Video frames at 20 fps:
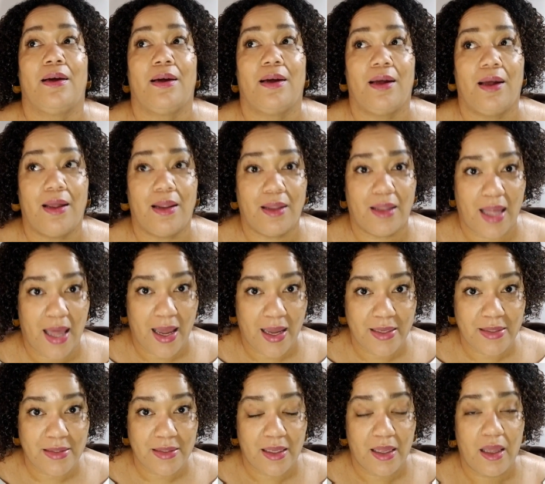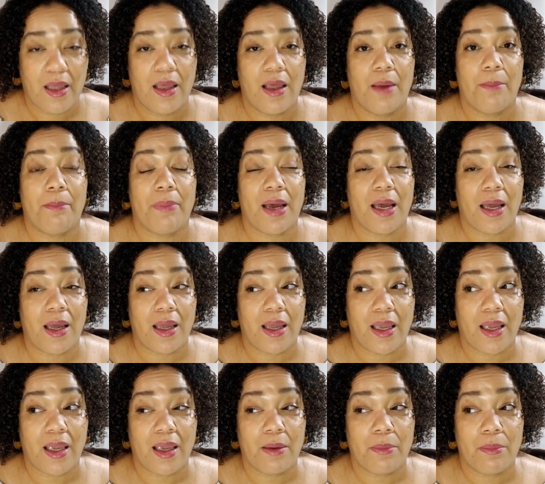a lot
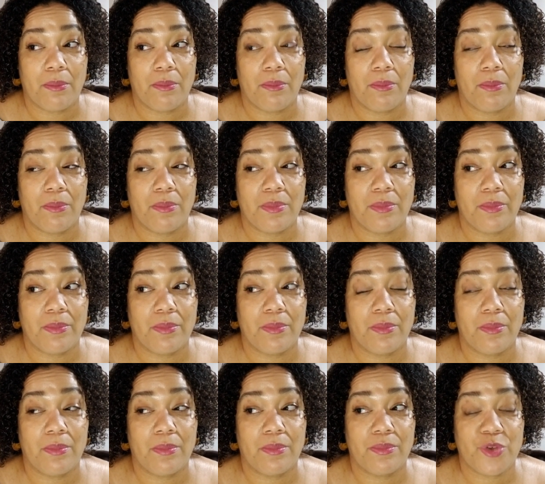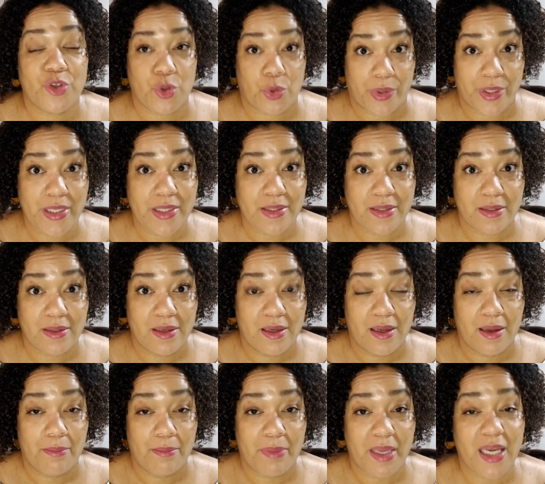by choice,
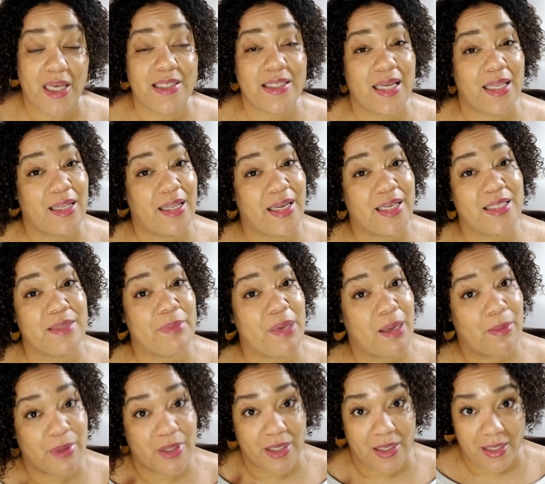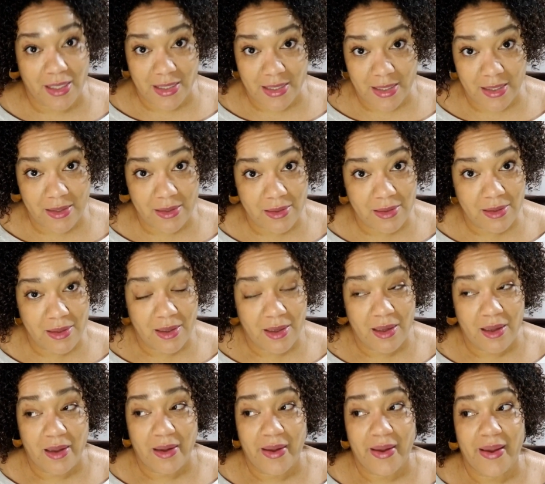because I like to be able to listen
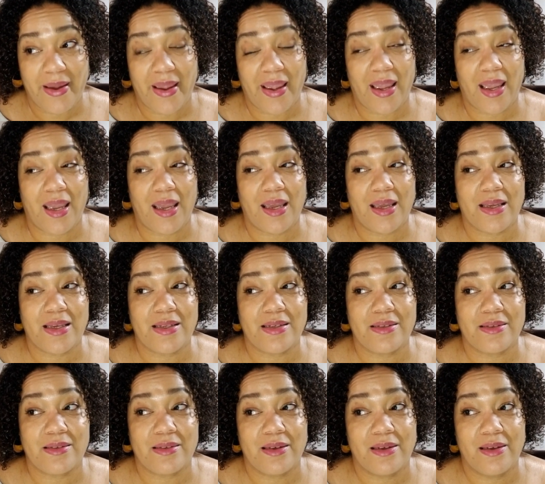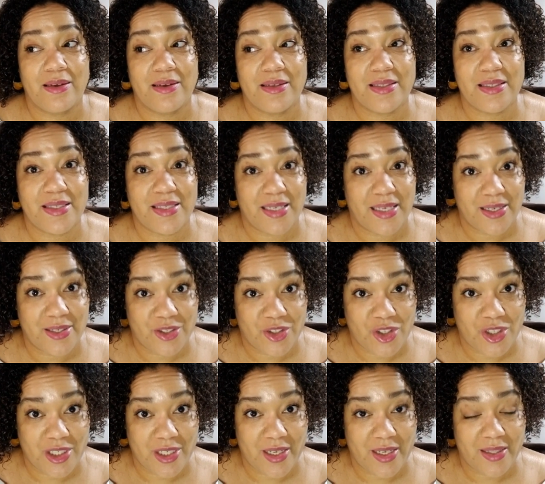and
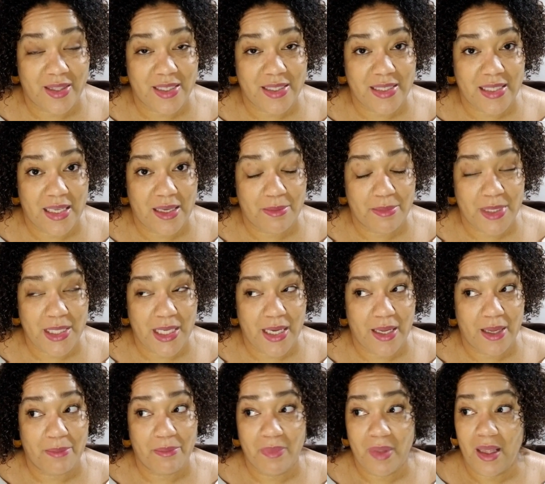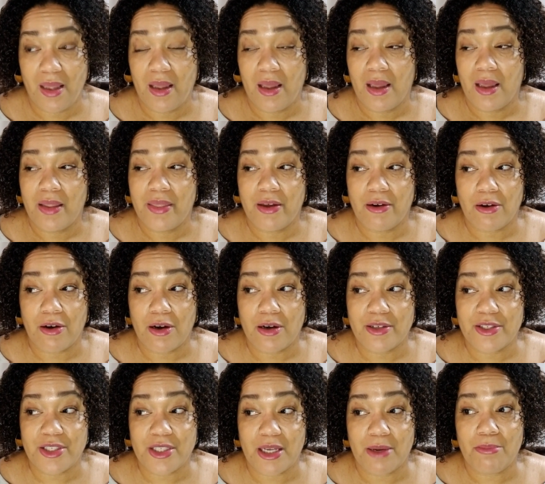stitch at the same time. There are
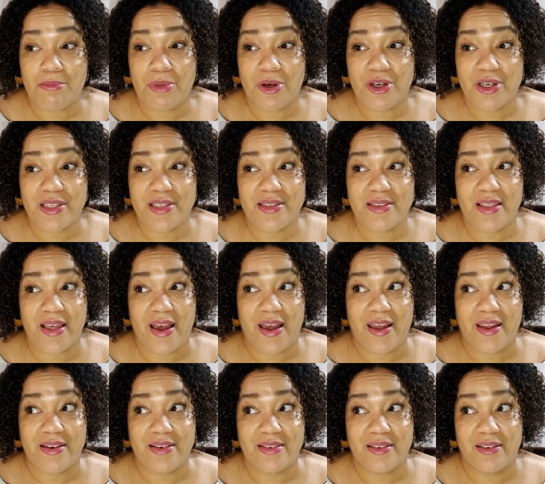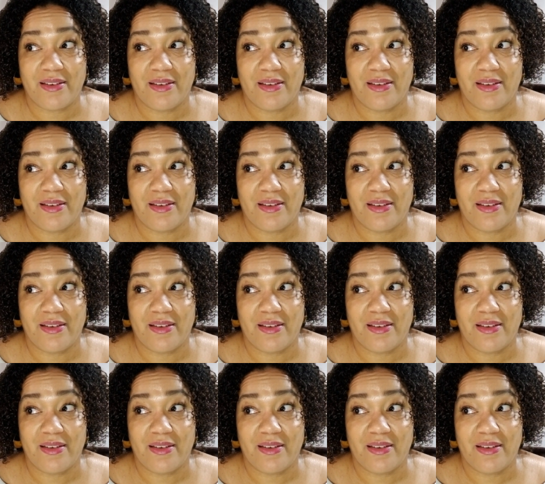some books that